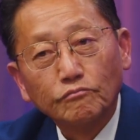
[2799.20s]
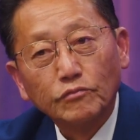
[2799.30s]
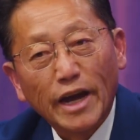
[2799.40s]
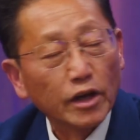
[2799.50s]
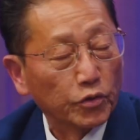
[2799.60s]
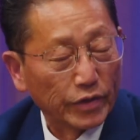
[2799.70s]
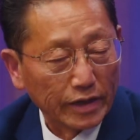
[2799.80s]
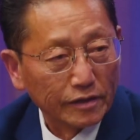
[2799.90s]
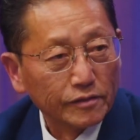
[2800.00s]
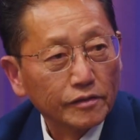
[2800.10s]

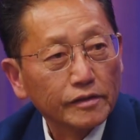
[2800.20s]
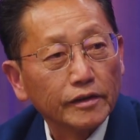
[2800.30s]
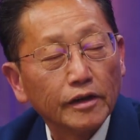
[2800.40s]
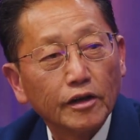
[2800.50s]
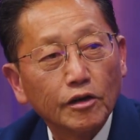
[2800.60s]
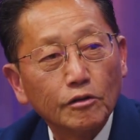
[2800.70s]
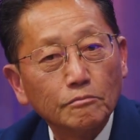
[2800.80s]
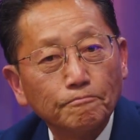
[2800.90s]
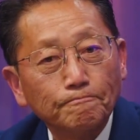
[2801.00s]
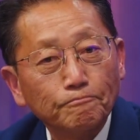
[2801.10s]
equity
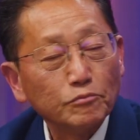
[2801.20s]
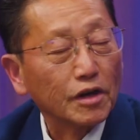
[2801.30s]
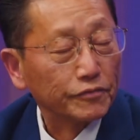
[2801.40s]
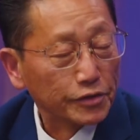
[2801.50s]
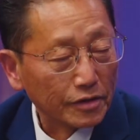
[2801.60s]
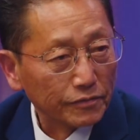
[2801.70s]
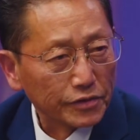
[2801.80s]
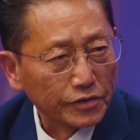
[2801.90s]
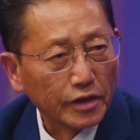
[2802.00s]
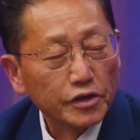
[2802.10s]
of
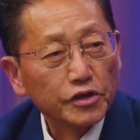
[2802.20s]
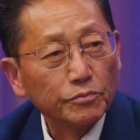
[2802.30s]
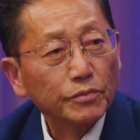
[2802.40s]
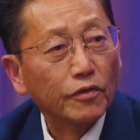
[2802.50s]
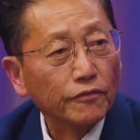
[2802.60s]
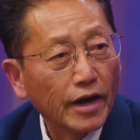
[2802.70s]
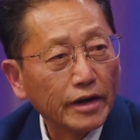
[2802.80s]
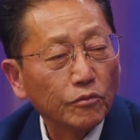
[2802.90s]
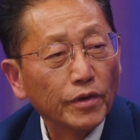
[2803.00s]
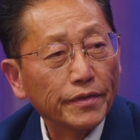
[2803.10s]
services should be
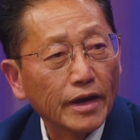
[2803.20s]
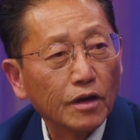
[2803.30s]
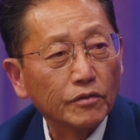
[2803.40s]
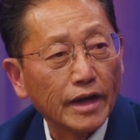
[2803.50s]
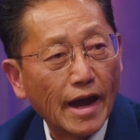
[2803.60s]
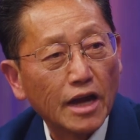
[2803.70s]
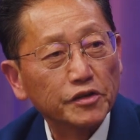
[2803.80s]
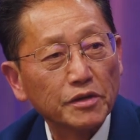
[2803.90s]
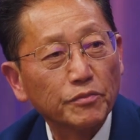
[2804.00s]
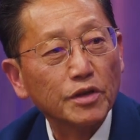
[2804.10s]
provided without
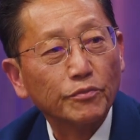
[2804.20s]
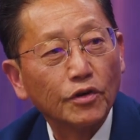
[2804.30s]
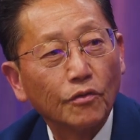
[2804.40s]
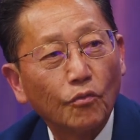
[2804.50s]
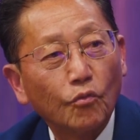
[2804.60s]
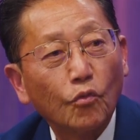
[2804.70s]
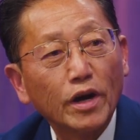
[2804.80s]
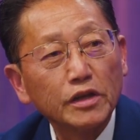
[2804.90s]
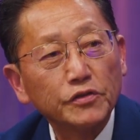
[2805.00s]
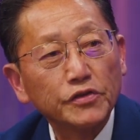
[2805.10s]
asking people,
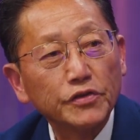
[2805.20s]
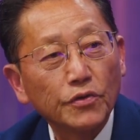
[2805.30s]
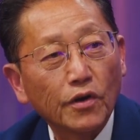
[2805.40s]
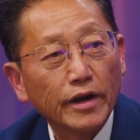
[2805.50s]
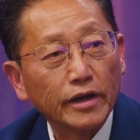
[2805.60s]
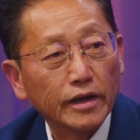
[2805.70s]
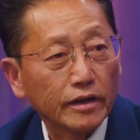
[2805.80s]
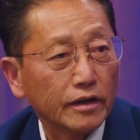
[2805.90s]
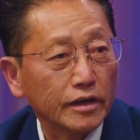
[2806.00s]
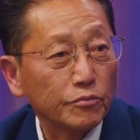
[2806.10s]
what is your
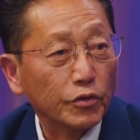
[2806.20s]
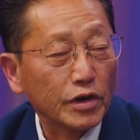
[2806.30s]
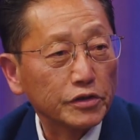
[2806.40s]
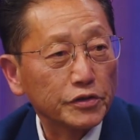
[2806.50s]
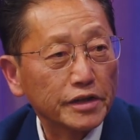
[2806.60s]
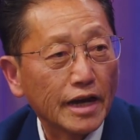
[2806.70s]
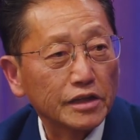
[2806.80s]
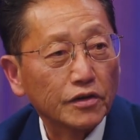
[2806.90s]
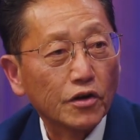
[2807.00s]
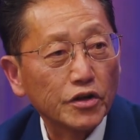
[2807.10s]
immigration
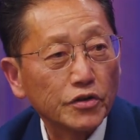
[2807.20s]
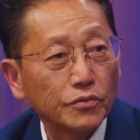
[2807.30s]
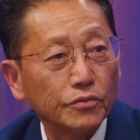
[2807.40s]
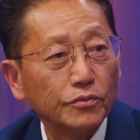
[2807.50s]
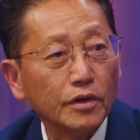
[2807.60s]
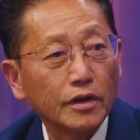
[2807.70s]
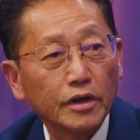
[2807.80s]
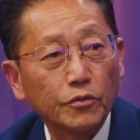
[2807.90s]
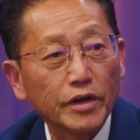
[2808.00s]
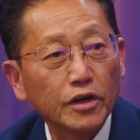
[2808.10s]
status? Are you
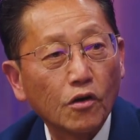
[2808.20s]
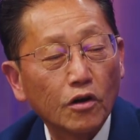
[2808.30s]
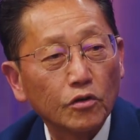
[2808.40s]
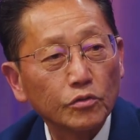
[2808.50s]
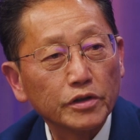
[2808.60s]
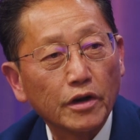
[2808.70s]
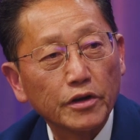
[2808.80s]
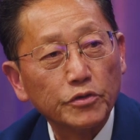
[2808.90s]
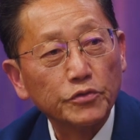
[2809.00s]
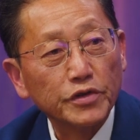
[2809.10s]
a green card holder? Are
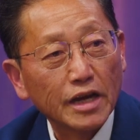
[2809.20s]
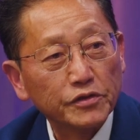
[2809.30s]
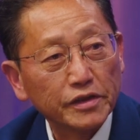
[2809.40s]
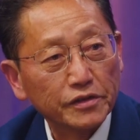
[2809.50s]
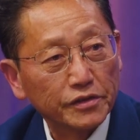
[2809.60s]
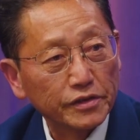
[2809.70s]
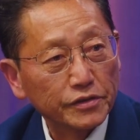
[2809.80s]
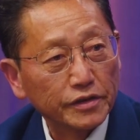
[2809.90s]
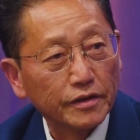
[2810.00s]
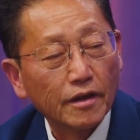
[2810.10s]
you a United States
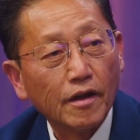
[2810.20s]
citizen?